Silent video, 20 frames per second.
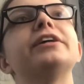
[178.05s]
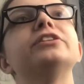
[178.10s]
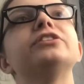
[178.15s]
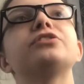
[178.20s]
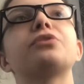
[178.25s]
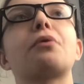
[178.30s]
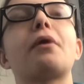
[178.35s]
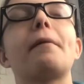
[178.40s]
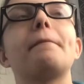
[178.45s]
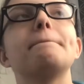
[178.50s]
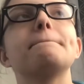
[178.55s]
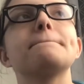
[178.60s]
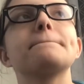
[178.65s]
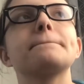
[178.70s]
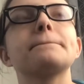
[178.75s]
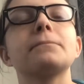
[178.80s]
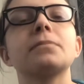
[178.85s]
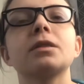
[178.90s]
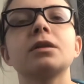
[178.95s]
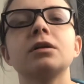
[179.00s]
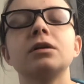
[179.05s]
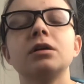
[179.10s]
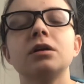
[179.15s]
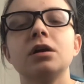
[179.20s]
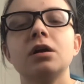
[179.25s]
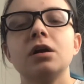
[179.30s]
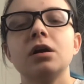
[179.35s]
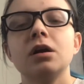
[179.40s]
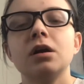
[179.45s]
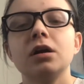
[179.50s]
So
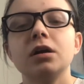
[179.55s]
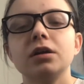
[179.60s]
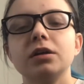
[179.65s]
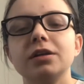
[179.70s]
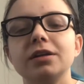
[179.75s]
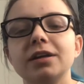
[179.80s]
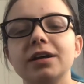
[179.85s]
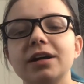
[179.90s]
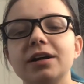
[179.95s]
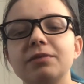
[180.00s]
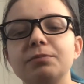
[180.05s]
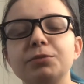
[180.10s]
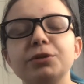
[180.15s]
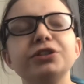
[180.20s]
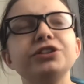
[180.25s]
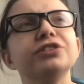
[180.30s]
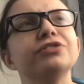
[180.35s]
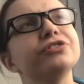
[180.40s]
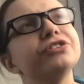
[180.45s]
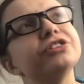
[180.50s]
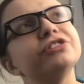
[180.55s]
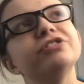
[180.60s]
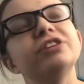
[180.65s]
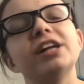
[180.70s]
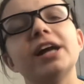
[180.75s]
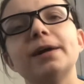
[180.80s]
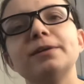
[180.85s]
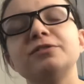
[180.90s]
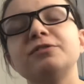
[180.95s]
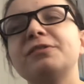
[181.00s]
yeah, music really
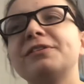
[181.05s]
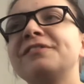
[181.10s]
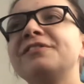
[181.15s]
helps me.